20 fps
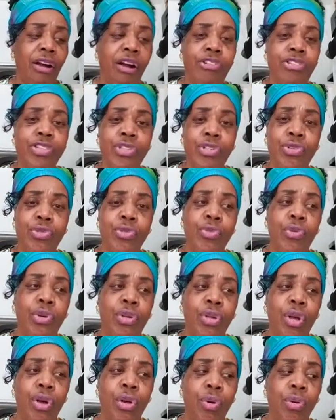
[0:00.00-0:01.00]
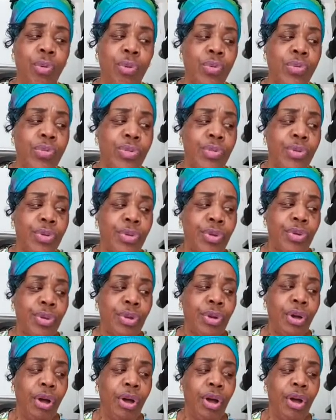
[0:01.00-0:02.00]
school clothes.
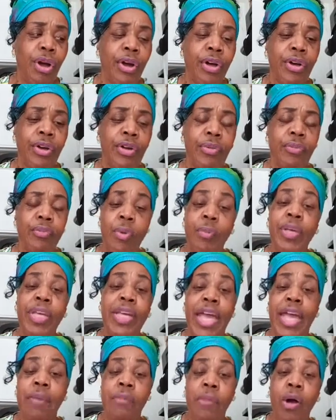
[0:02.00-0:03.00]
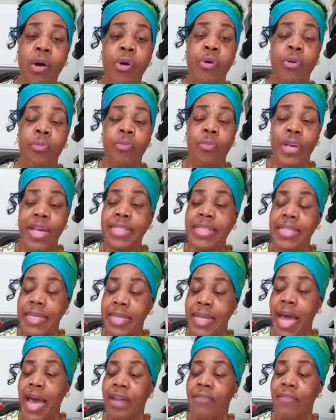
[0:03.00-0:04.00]
When we came home, we had to get
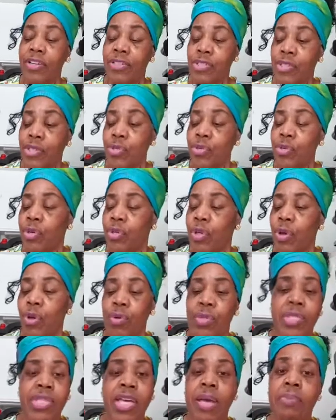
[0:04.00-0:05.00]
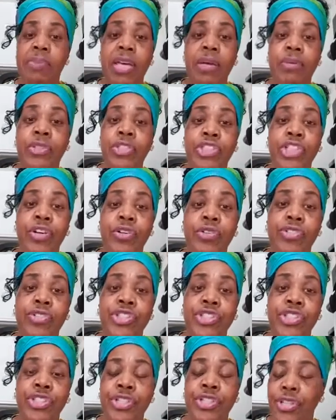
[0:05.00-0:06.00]
out of our school clothes. Same thing with church.
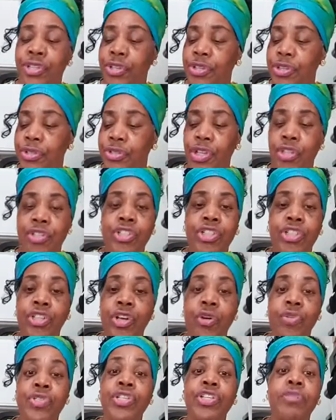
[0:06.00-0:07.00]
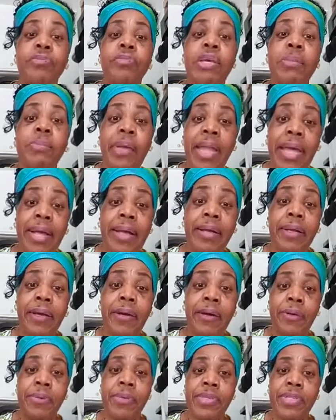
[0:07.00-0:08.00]
Church clothes couldn't be play
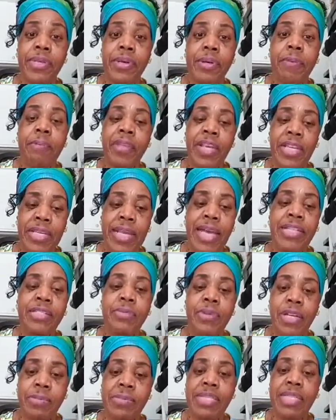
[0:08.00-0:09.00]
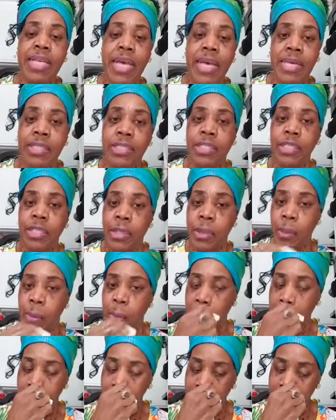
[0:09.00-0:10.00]
clothes. And that's what I'm saying to you.
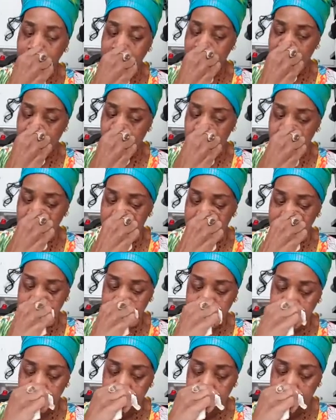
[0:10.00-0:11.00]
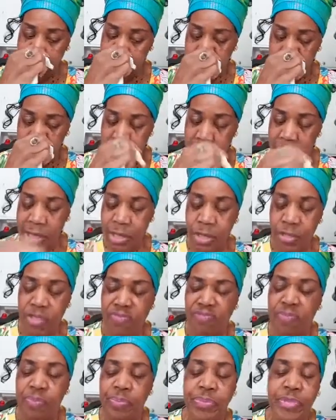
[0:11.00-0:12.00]
Come up with, excuse me, my nose.
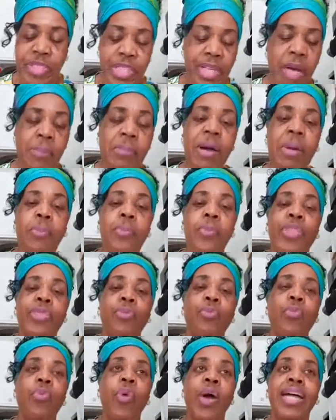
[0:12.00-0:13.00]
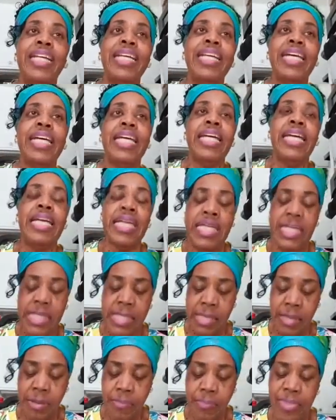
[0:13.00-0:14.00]
Come up with what it
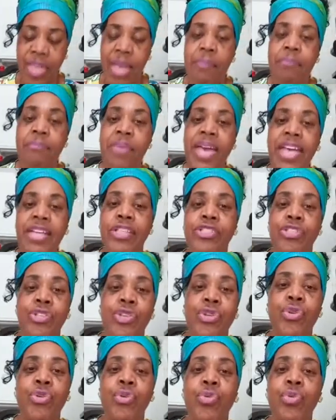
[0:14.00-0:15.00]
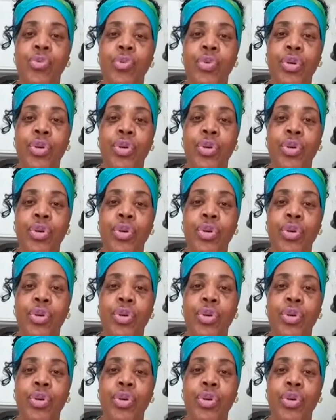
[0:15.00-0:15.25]
is that makes you,